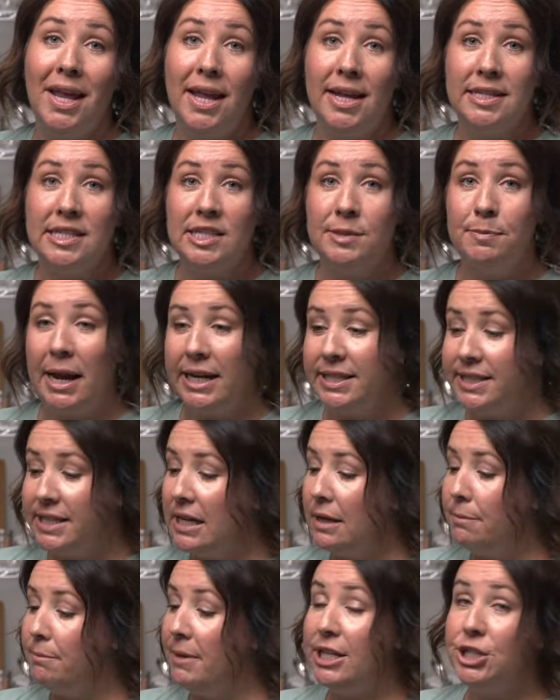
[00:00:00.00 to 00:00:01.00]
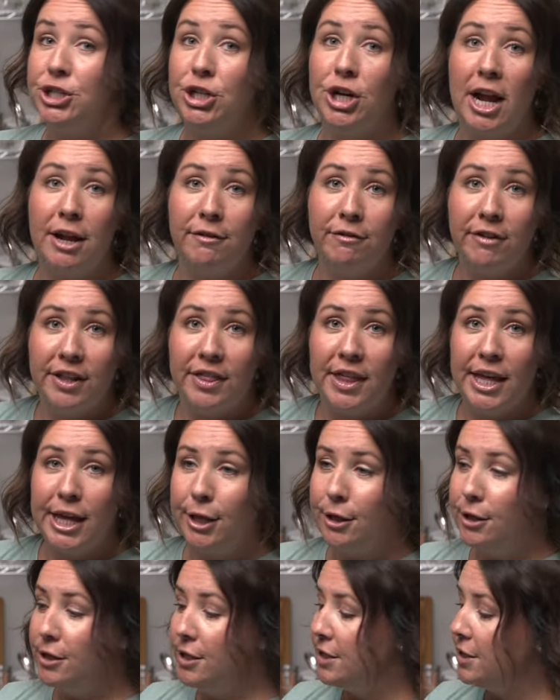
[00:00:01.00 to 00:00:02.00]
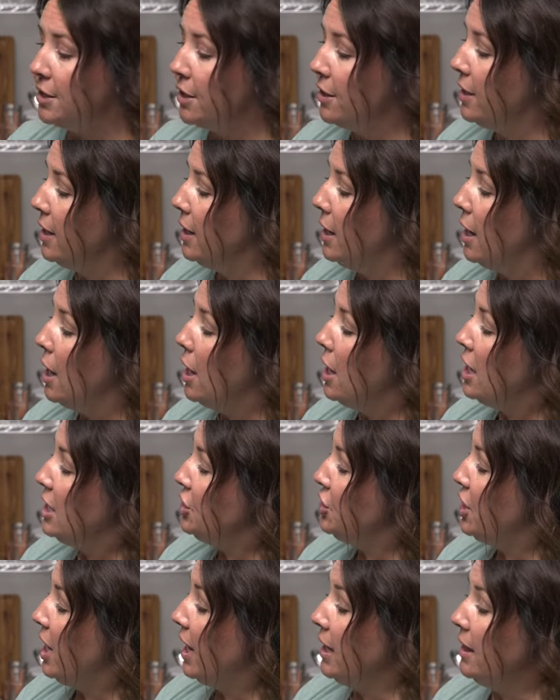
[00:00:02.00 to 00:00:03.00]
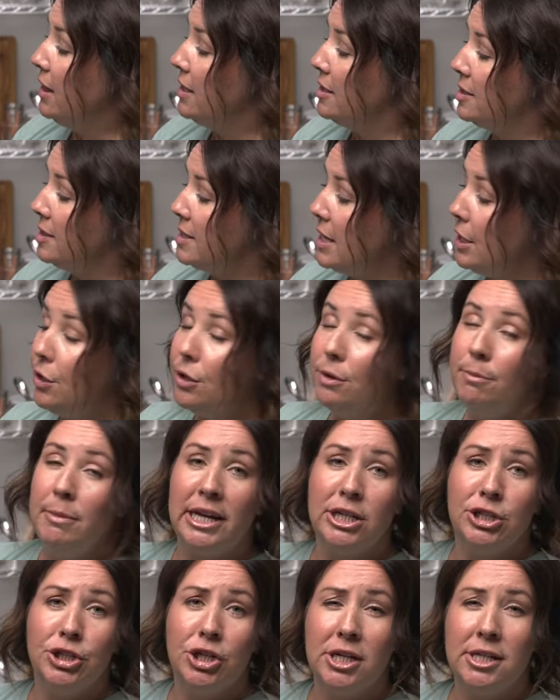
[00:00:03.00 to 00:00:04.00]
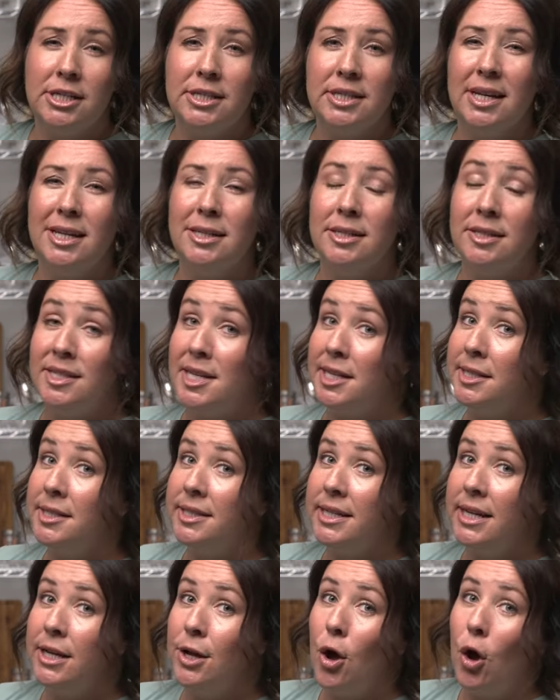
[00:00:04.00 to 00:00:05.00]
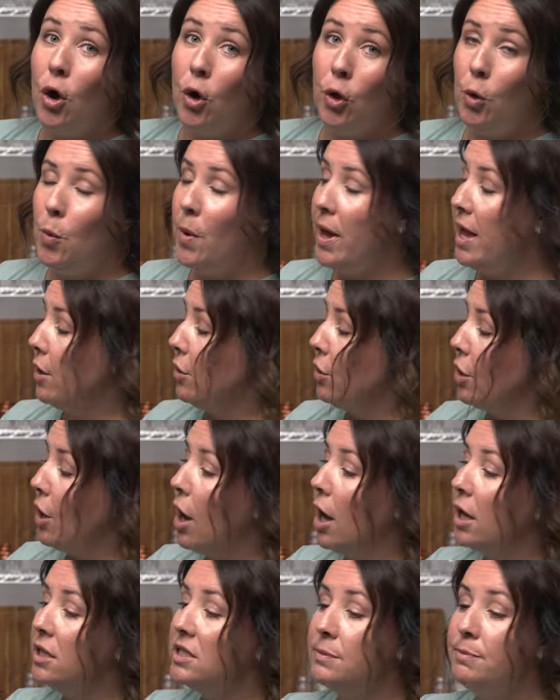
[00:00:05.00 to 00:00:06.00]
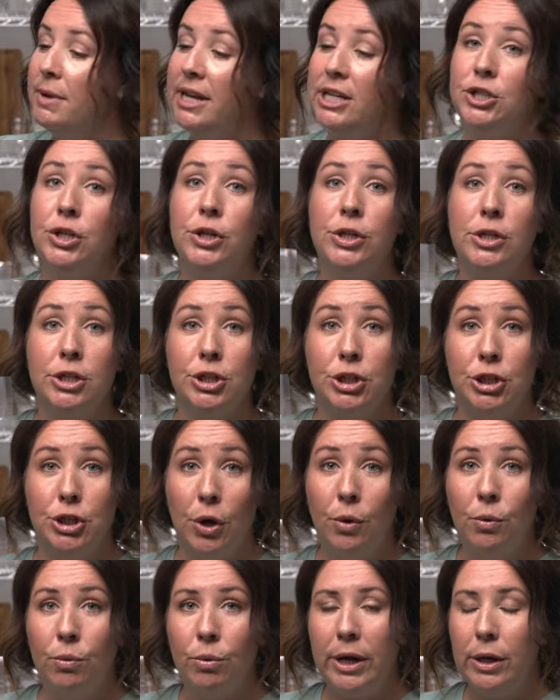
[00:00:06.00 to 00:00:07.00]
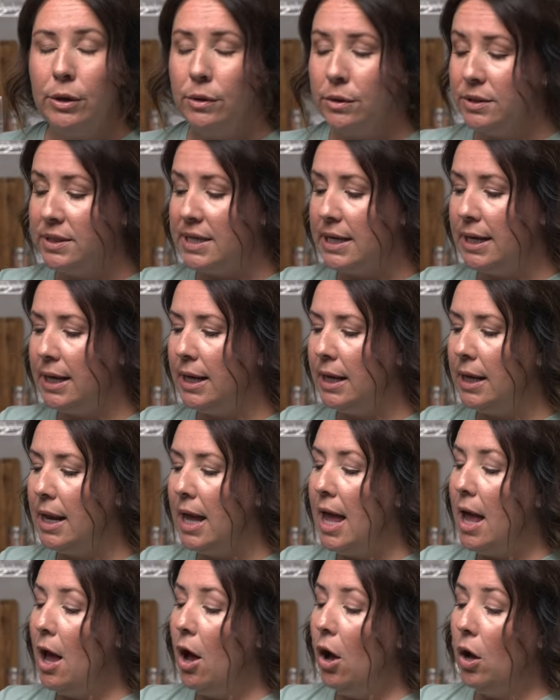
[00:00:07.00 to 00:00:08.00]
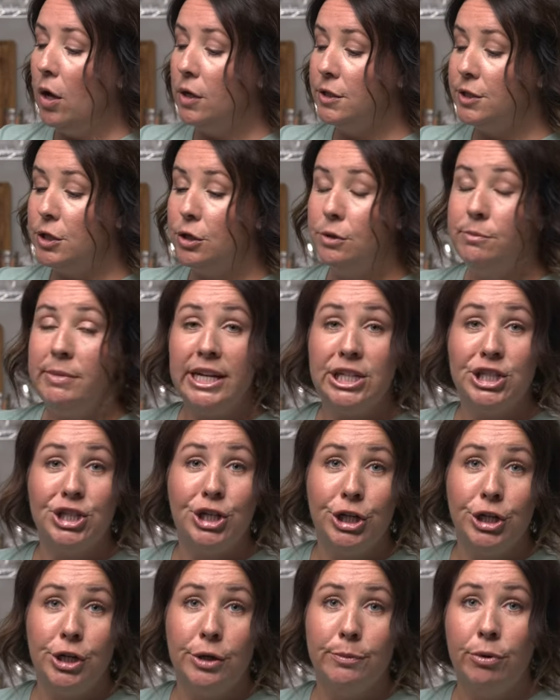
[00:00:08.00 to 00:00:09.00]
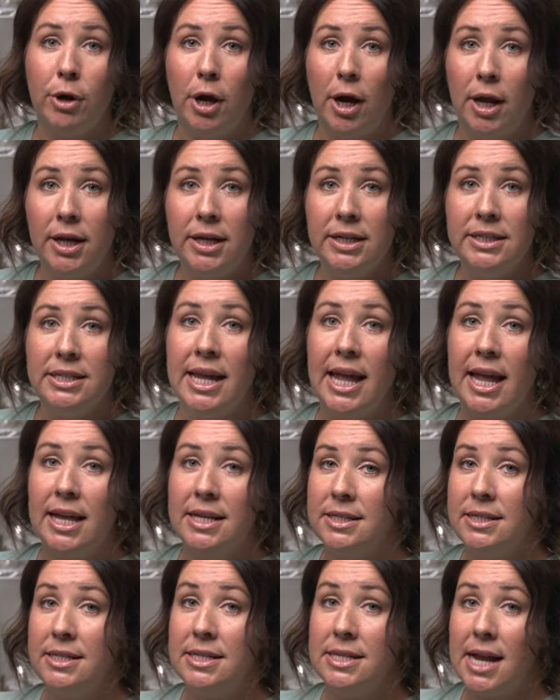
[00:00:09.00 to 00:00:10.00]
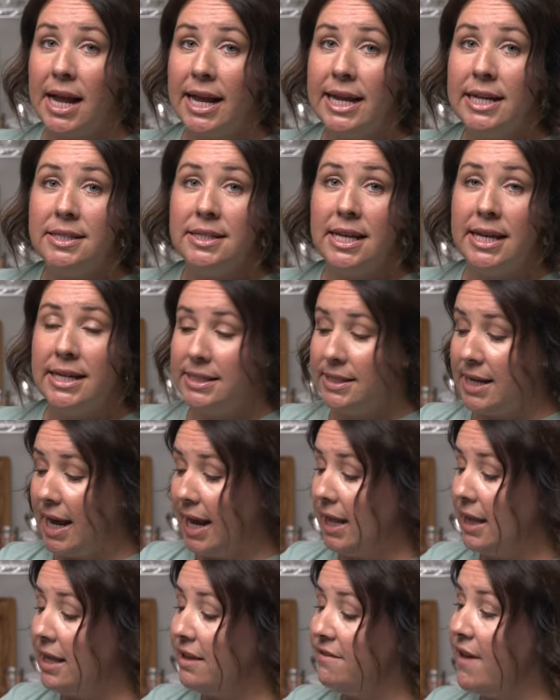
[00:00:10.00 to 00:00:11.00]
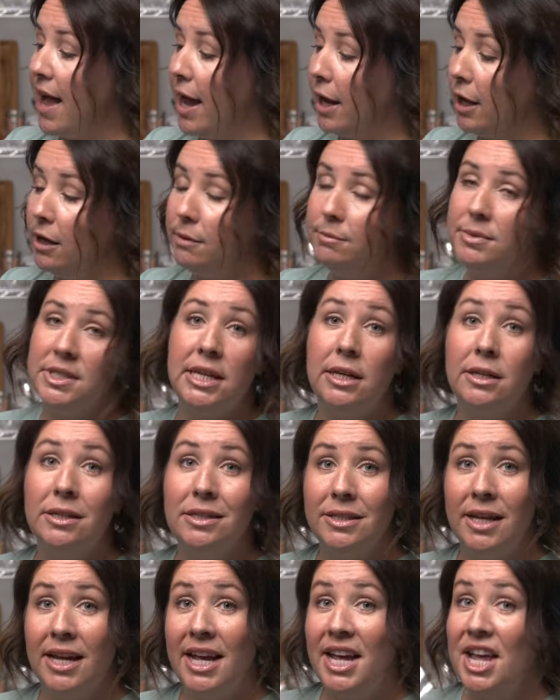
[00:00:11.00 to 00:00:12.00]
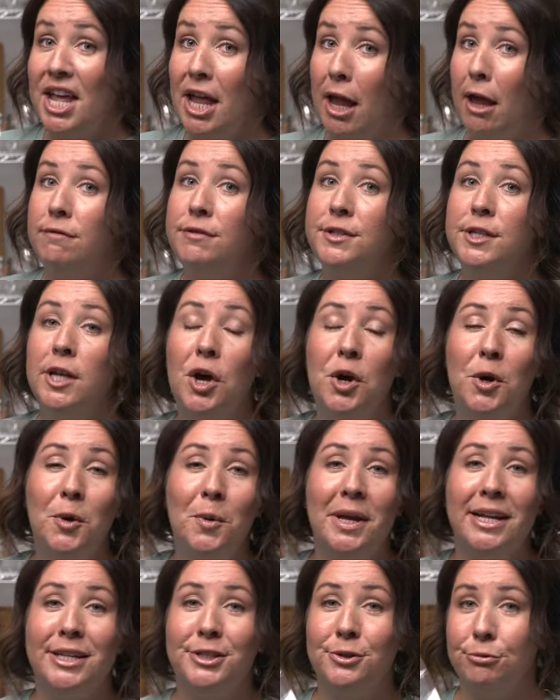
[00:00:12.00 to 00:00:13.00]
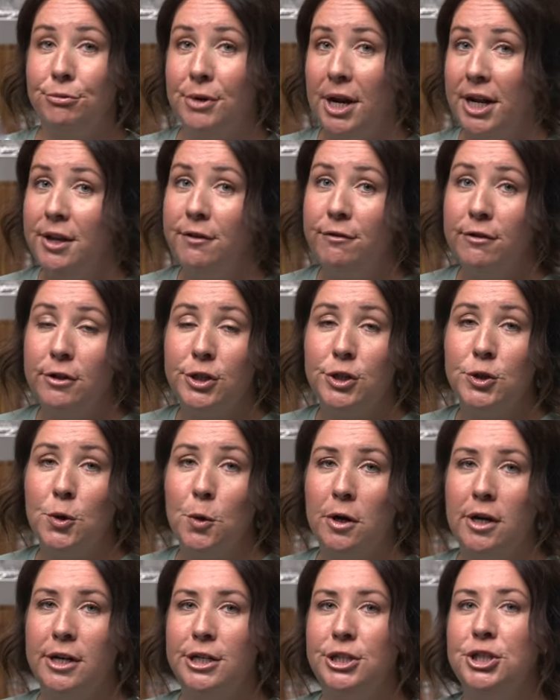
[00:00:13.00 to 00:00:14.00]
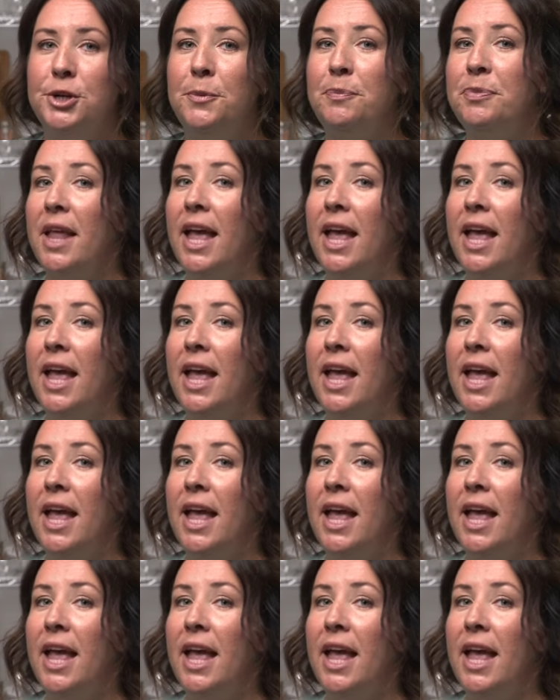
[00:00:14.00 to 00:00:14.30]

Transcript: inspect it, make sure everything looks good, check the seal, make sure it's consistent all the way across, make sure there's no wrinkles in it. Also, make sure your product is nice and tightly vacuum sealed. If so, it's ready for storage.